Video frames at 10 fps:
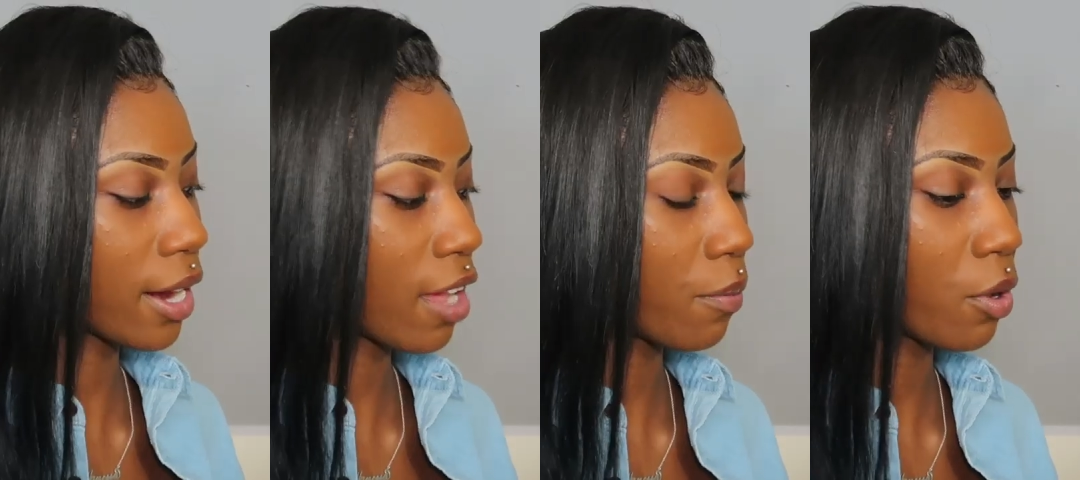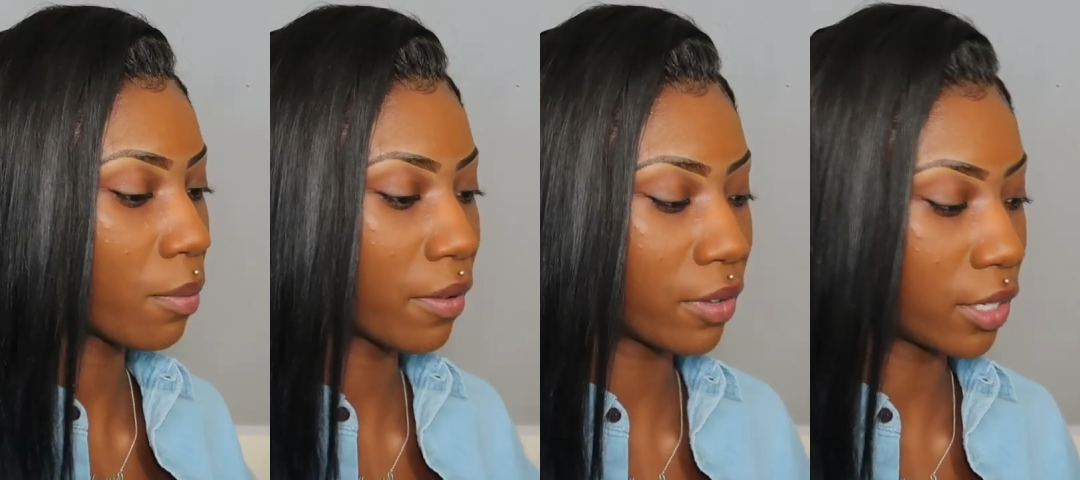Now that I've put
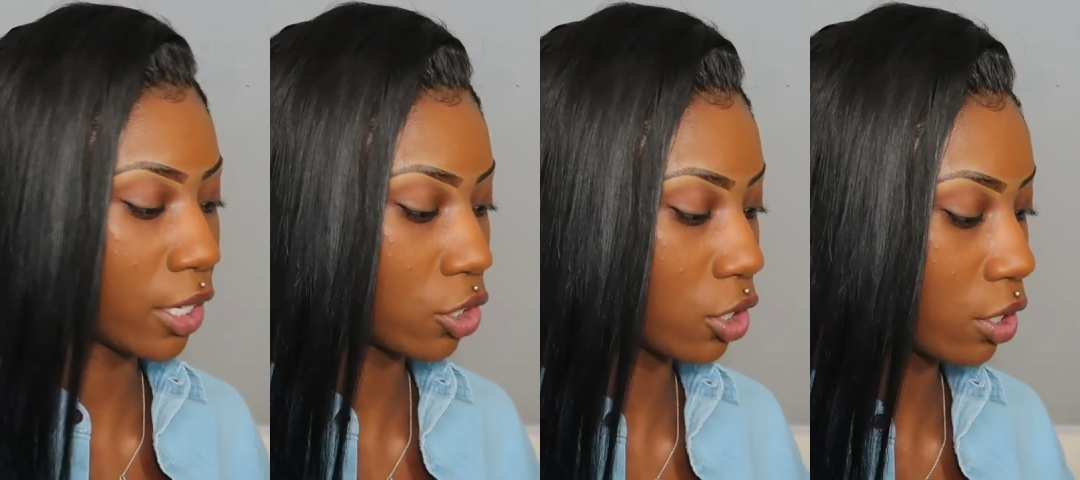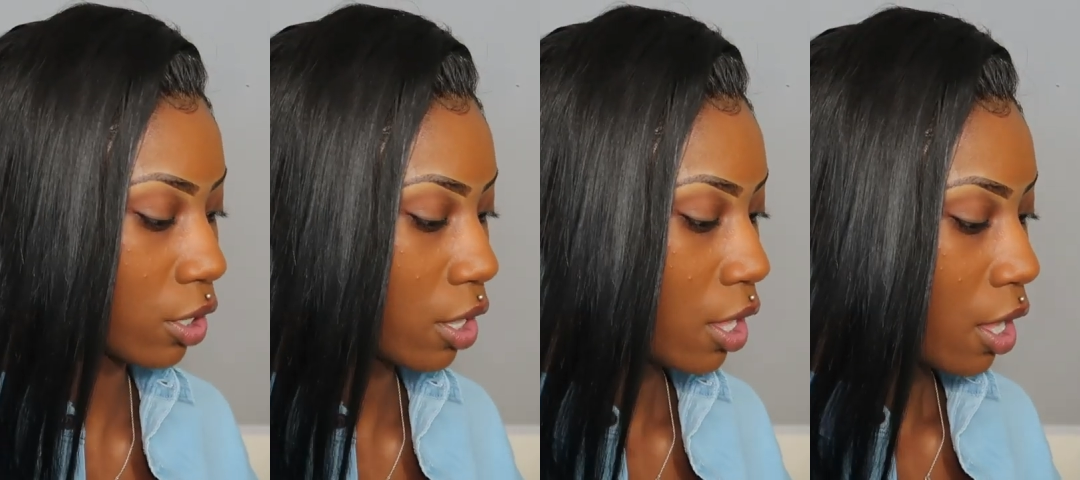on my
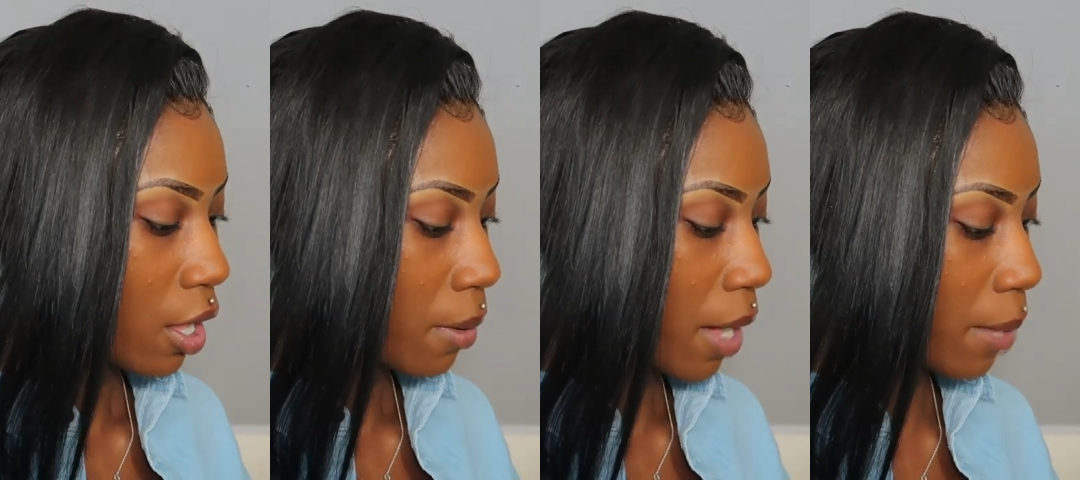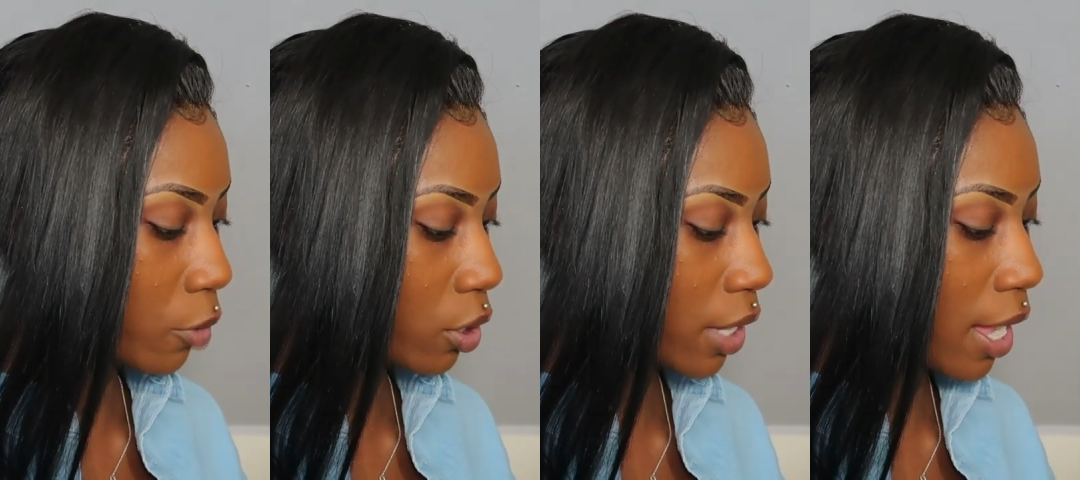foundation, I'm
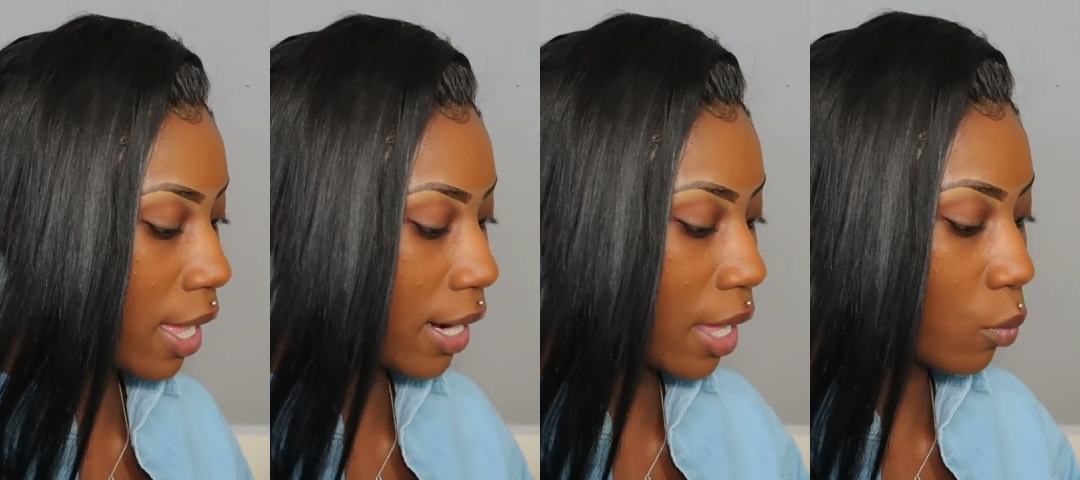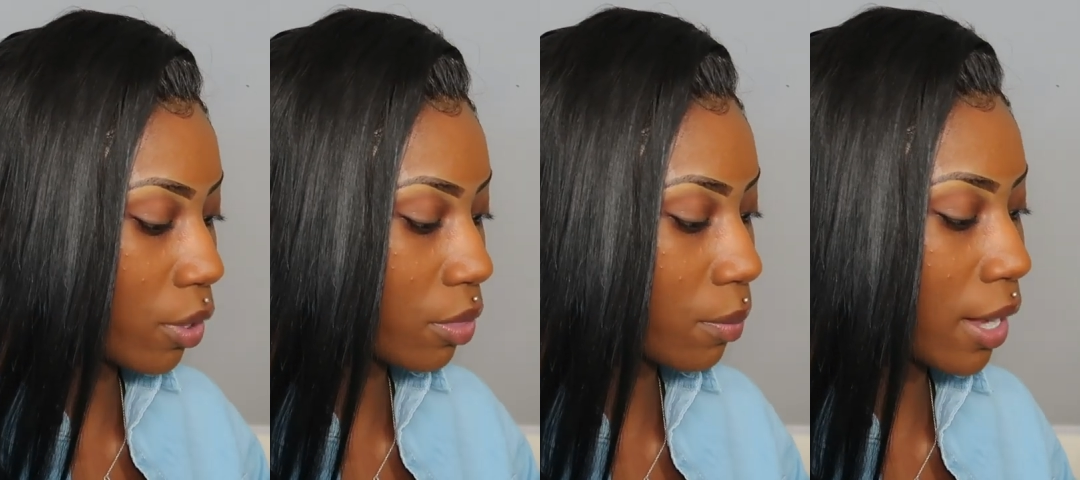going to highlight
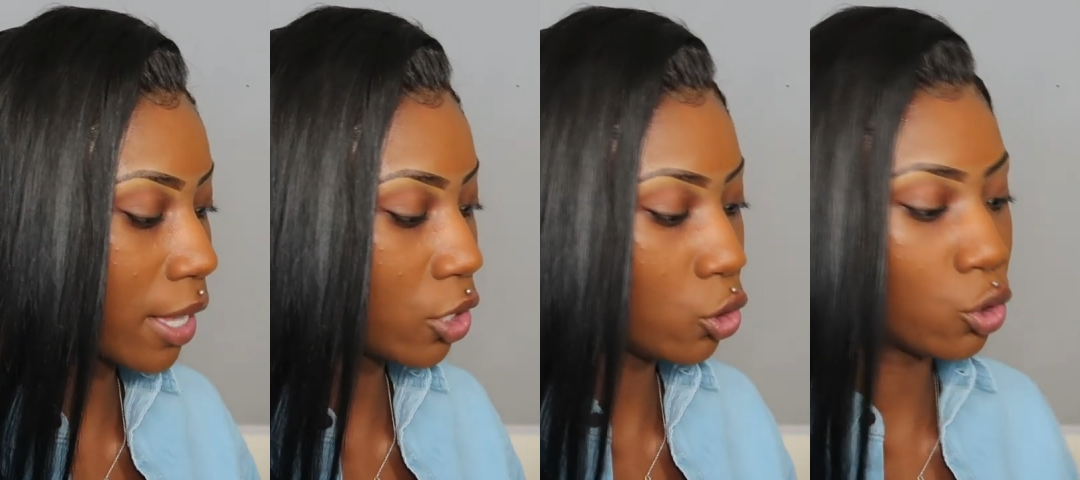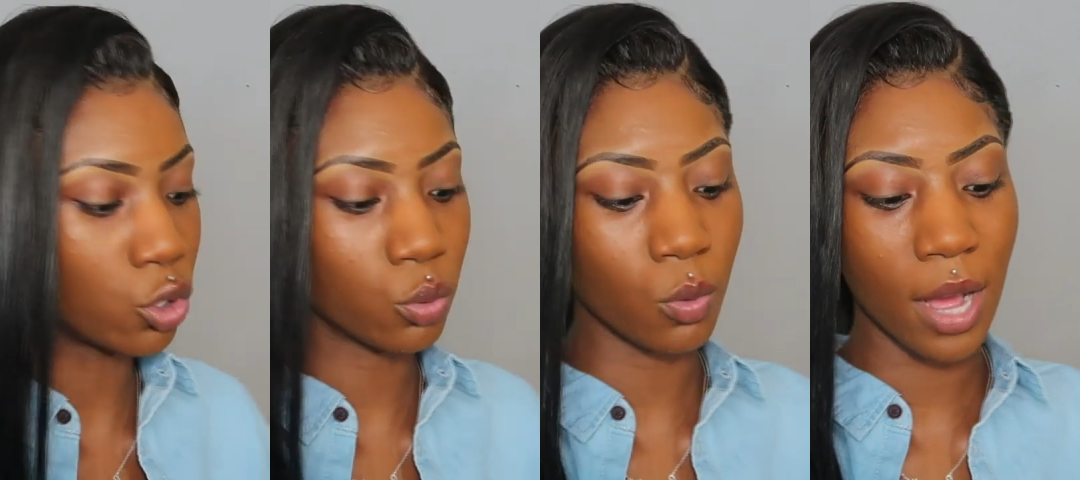with my
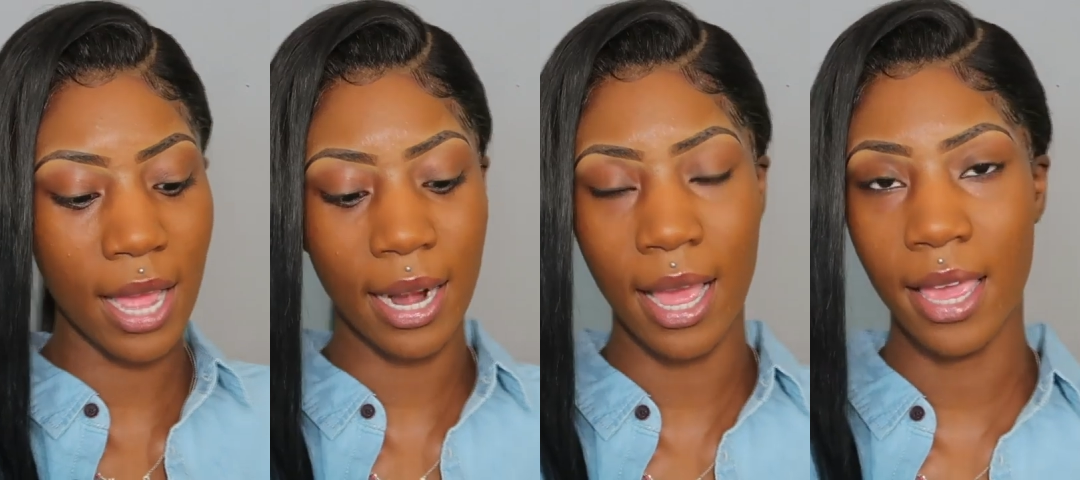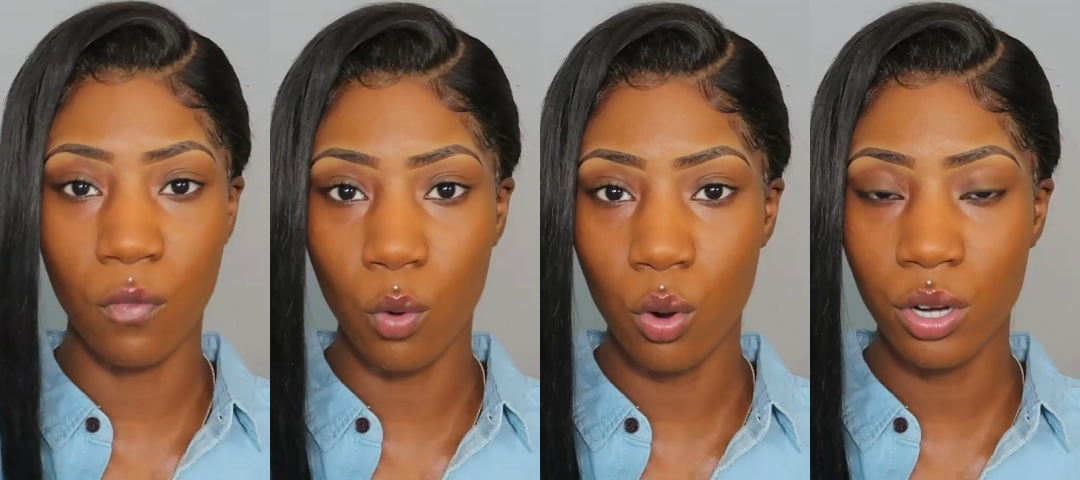usual highlight,
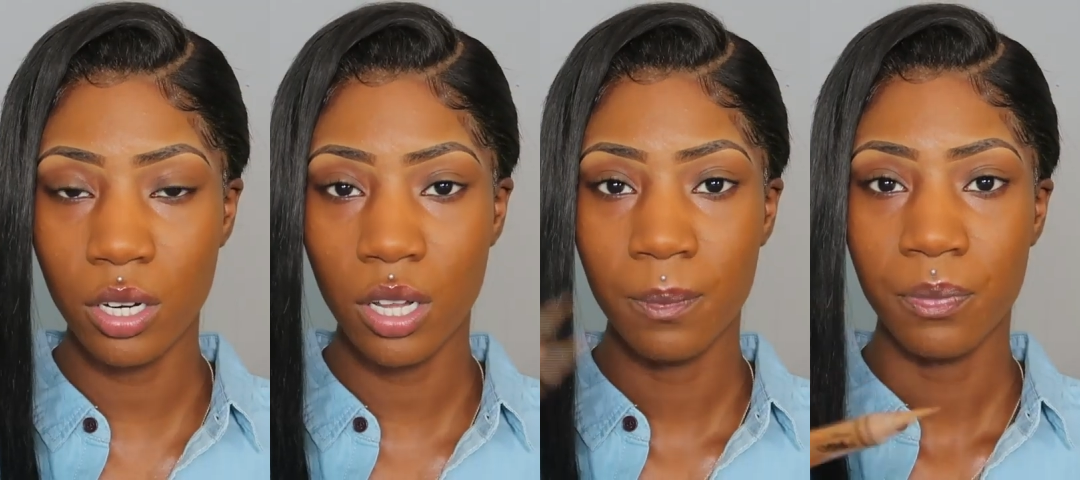Fawn.